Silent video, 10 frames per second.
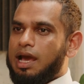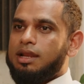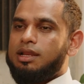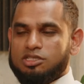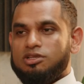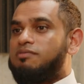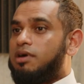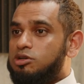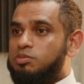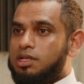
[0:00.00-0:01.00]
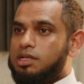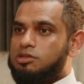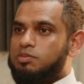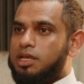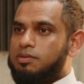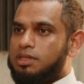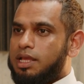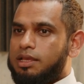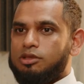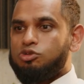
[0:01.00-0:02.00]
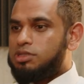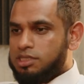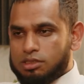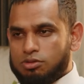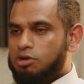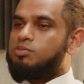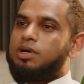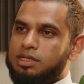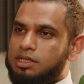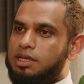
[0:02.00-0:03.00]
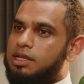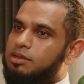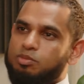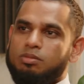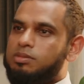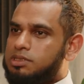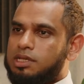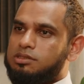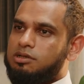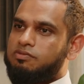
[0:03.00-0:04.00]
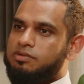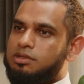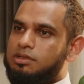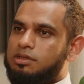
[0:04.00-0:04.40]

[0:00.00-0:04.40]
unless you have 100 million to play with like you just throw money and the problems get solved